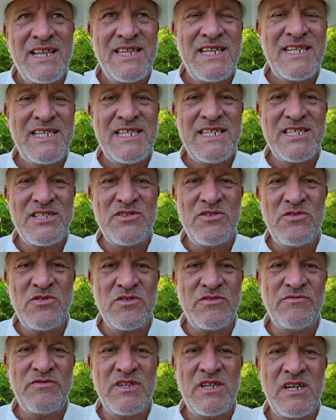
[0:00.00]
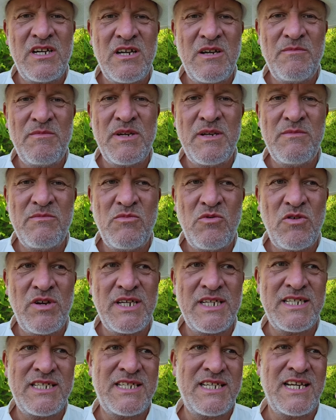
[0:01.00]
This is not reliably
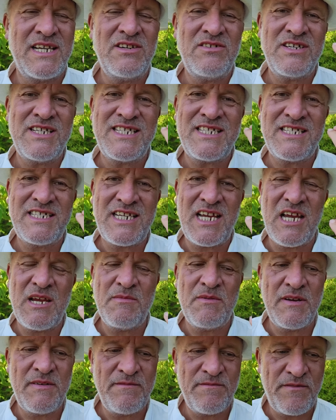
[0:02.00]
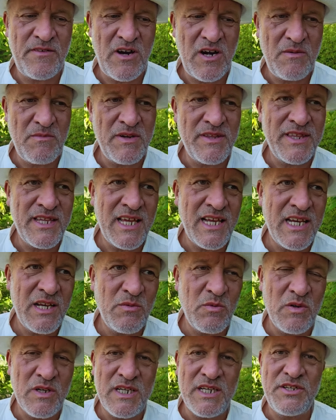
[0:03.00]
moist, a nice stable environment that
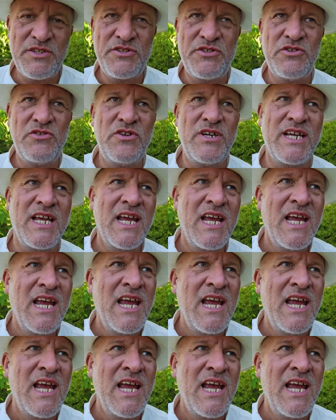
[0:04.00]
it will enjoy.